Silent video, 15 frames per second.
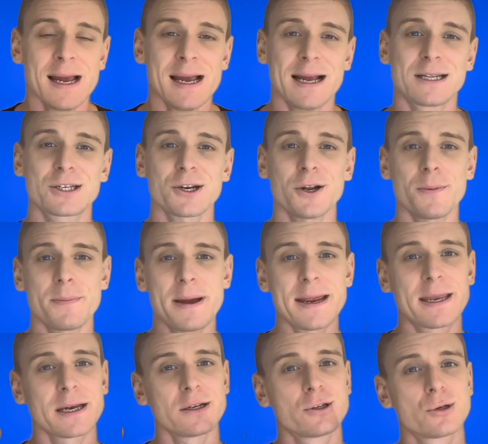it's going to
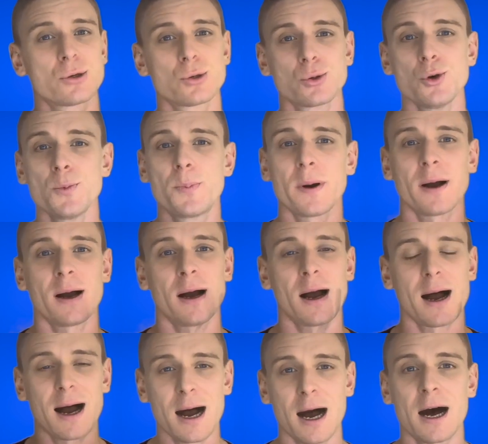make it super
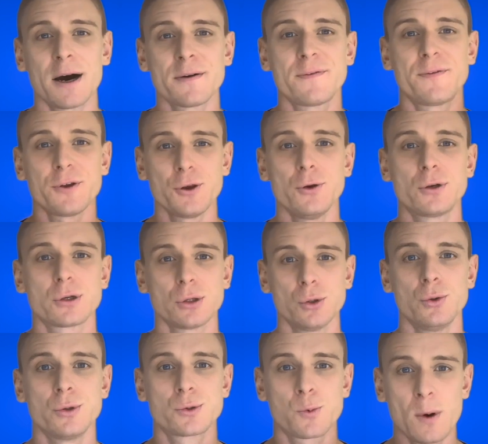hard for you to
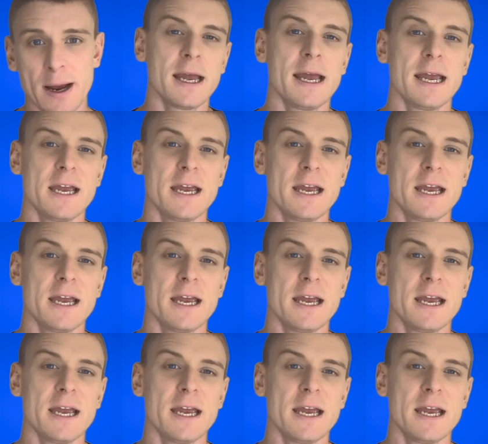lose weight.